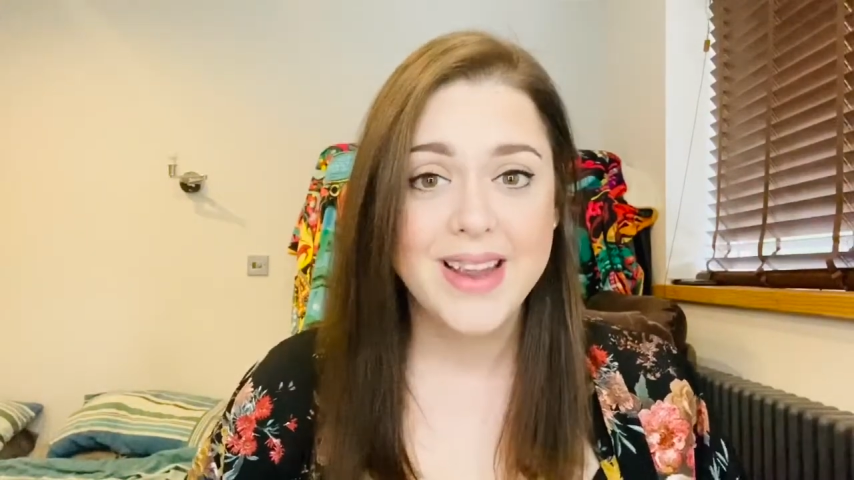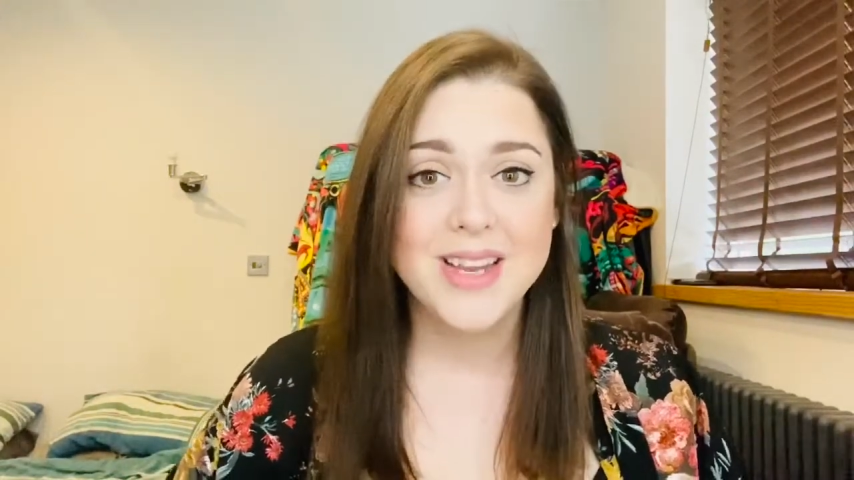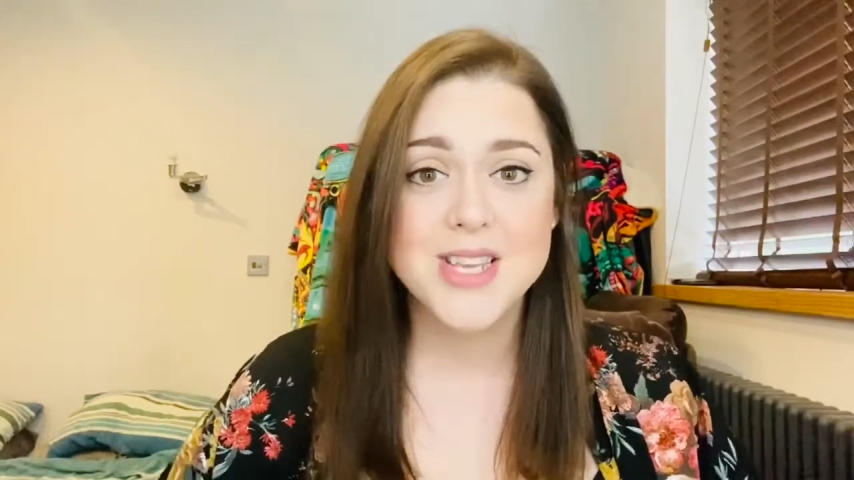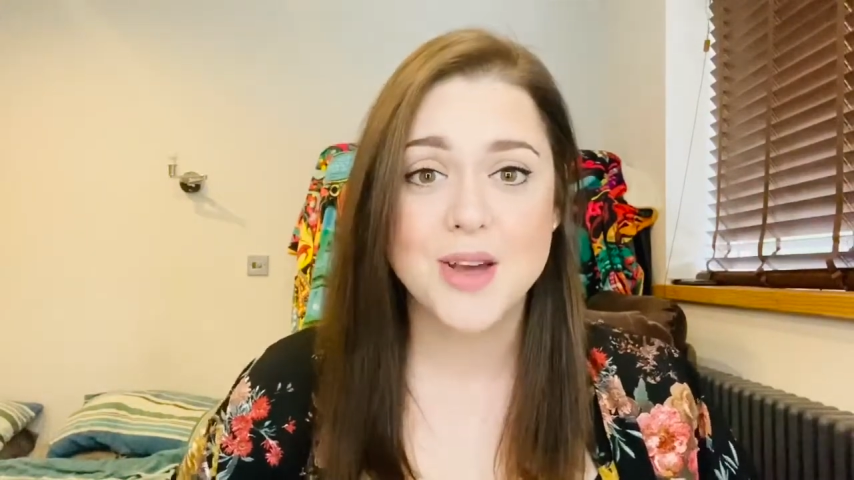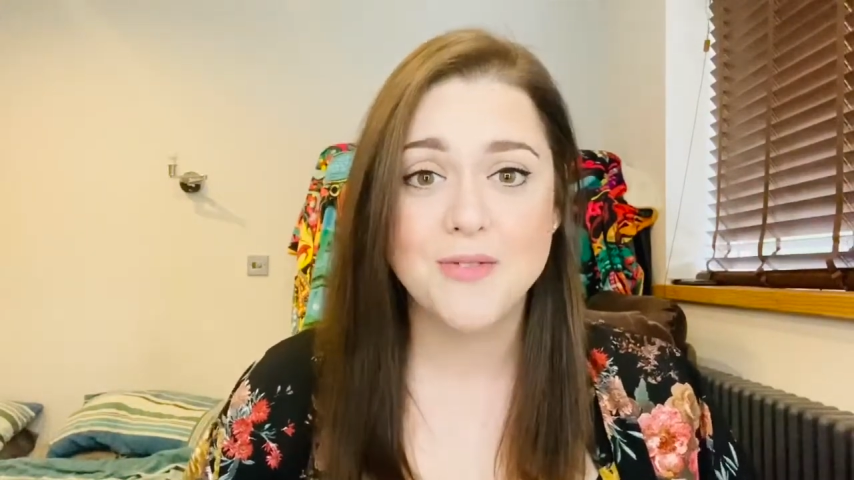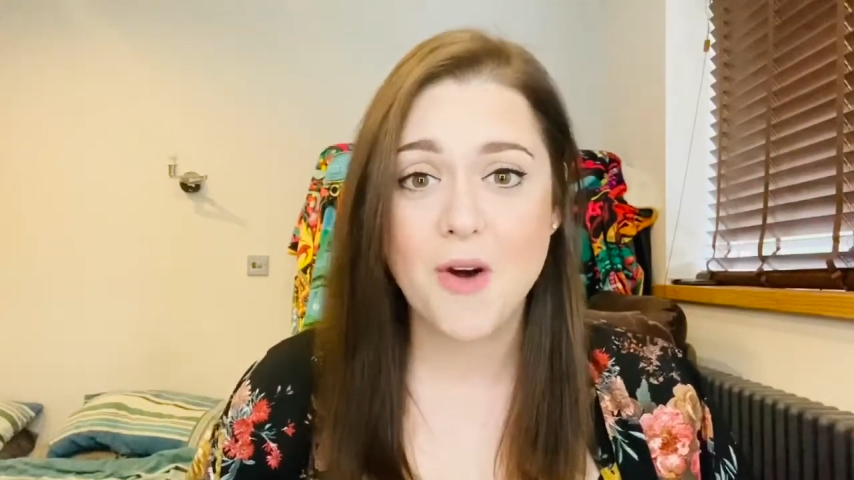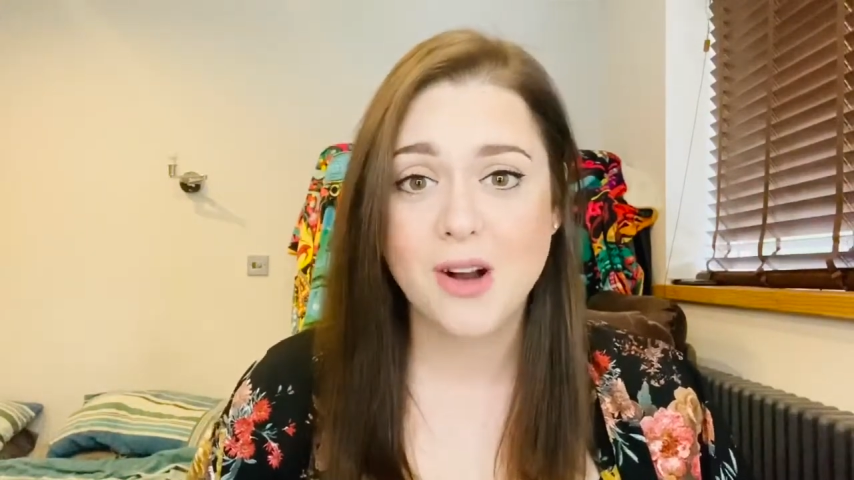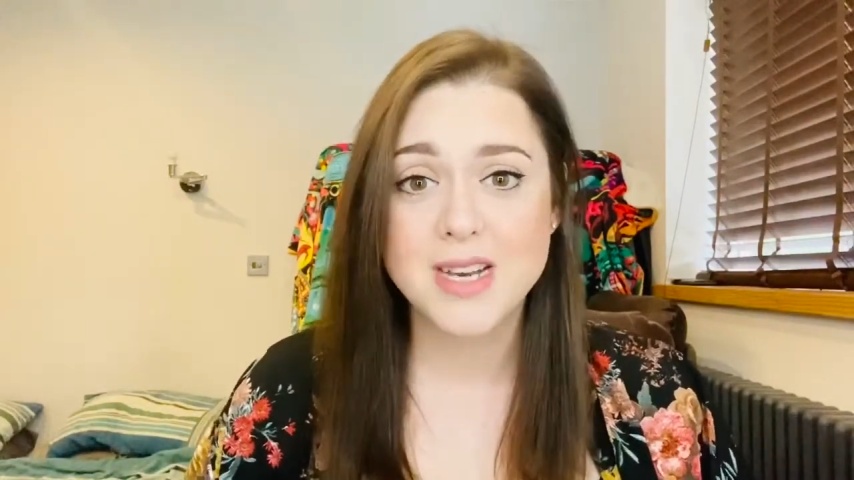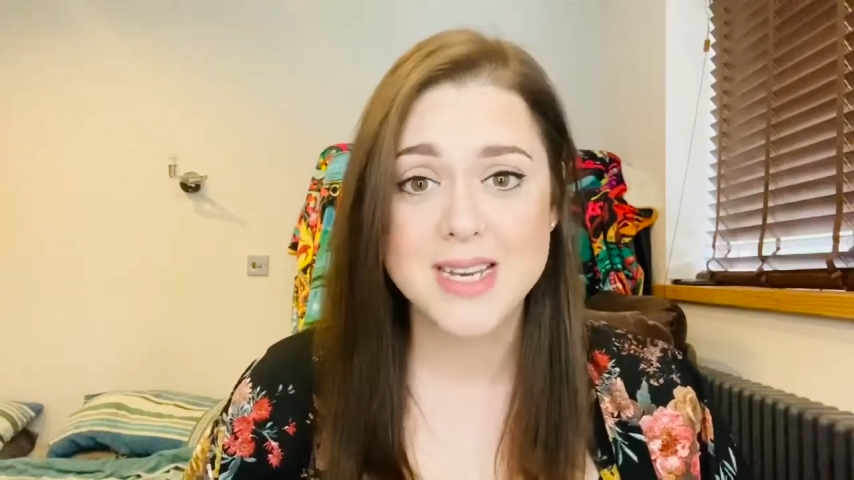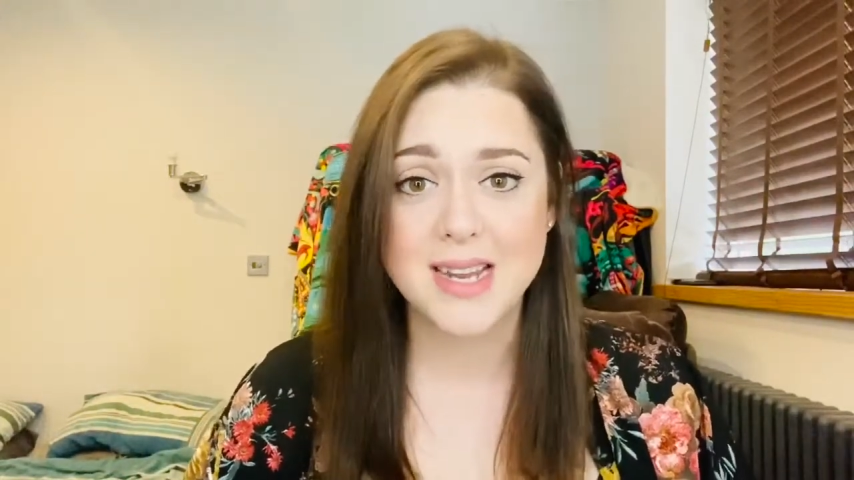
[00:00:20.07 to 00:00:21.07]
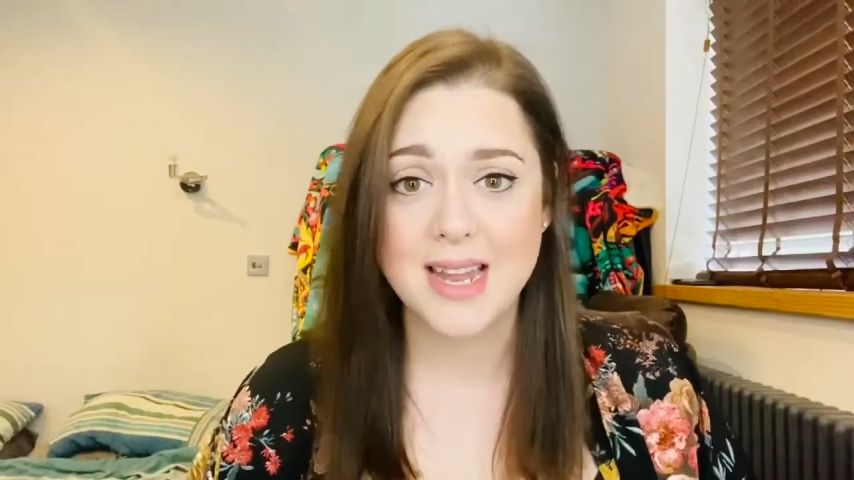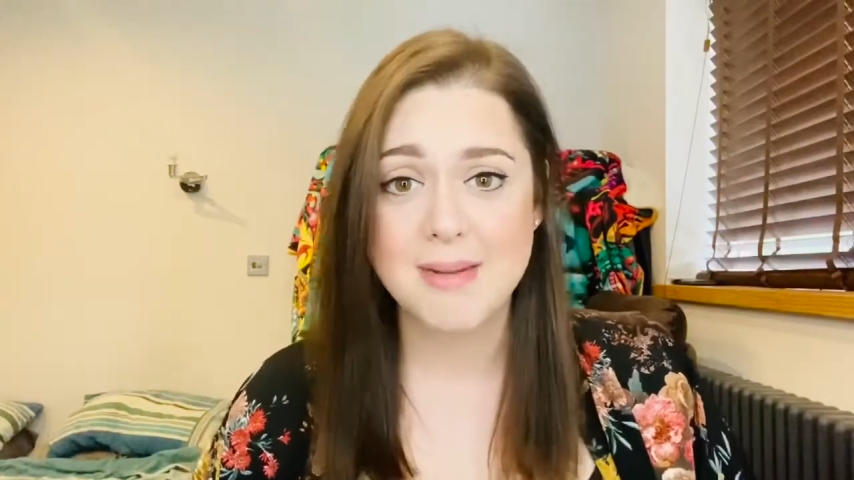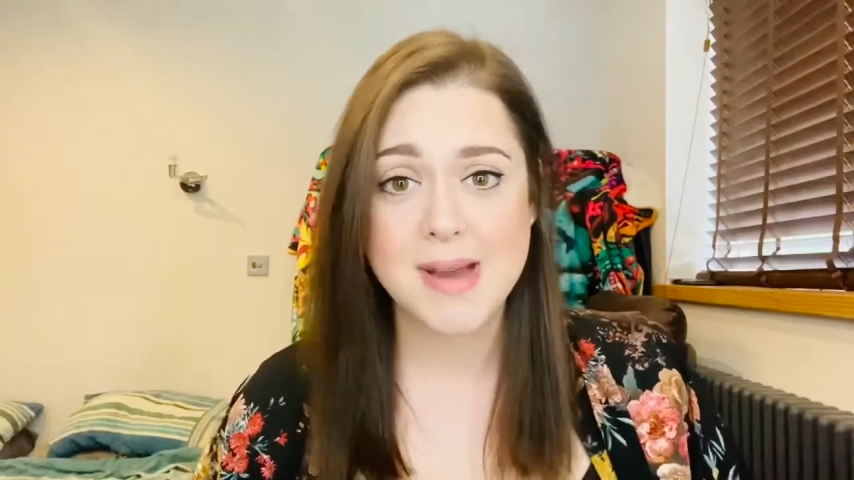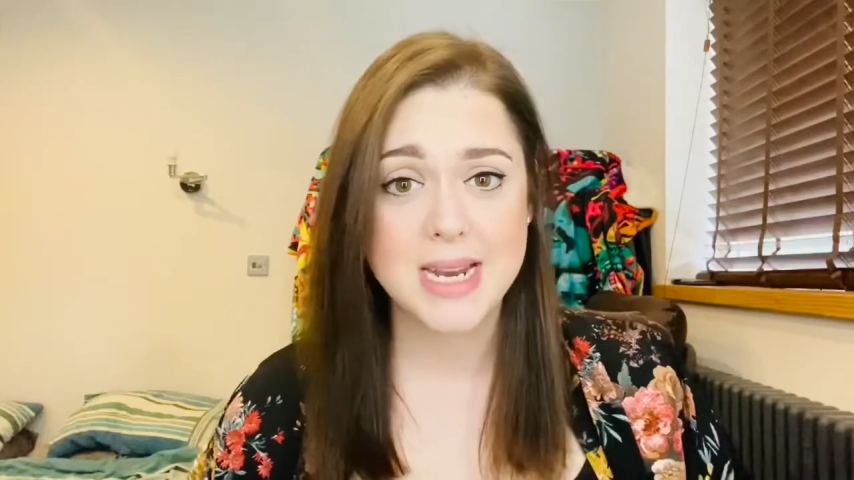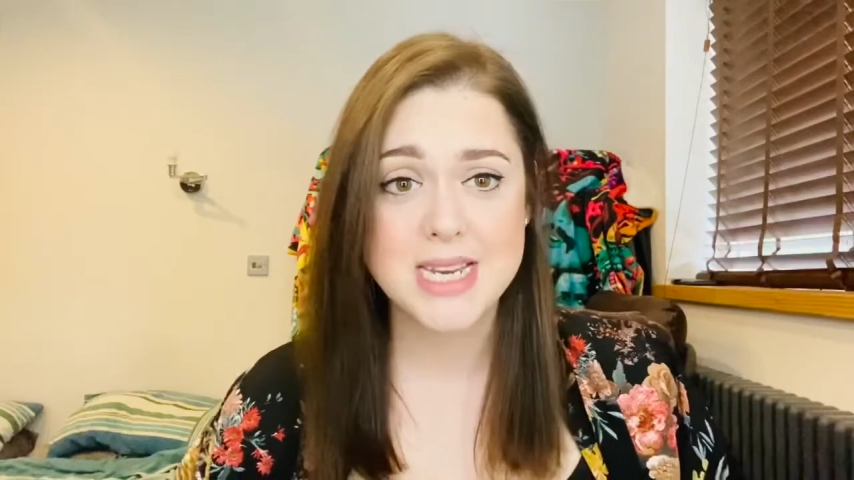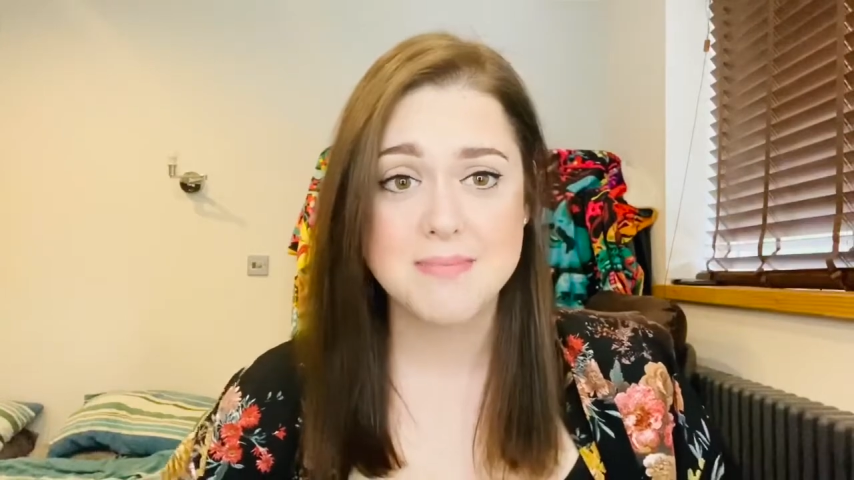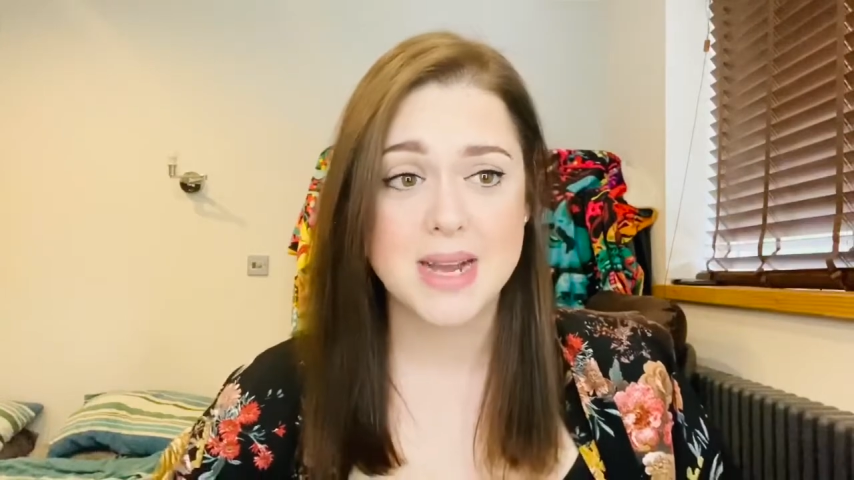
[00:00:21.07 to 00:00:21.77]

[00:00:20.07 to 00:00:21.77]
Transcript: So unfortunately, managing